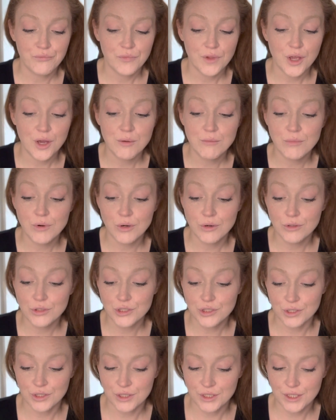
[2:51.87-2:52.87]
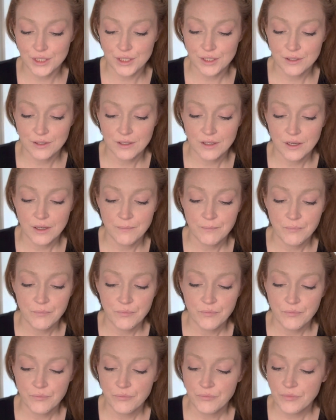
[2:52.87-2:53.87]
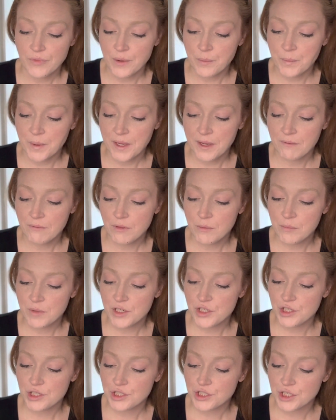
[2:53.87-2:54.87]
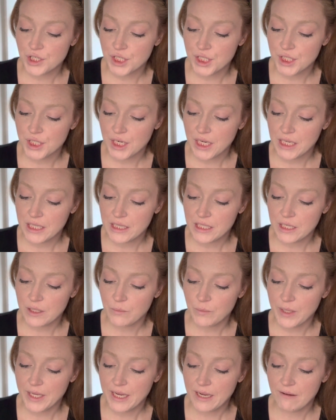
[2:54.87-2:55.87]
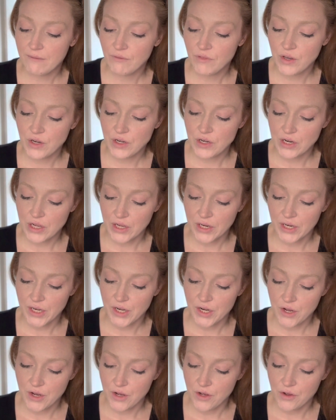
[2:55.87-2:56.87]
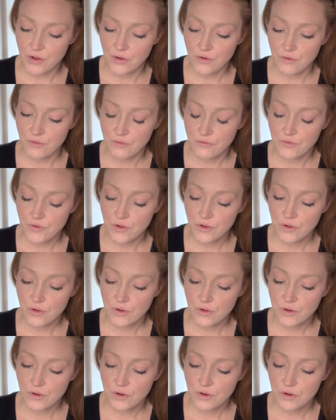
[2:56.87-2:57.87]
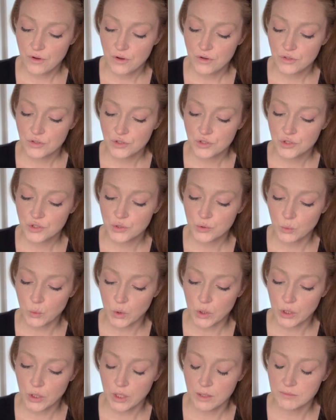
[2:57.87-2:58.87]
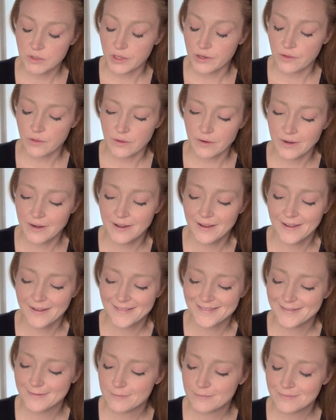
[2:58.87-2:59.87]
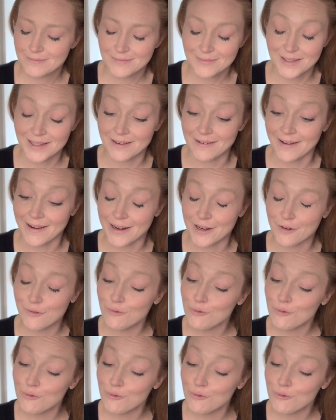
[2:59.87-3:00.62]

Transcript: emotionally. Then we have the Magician, and then we have the Nine of Swords. I'm sorry, the Nine of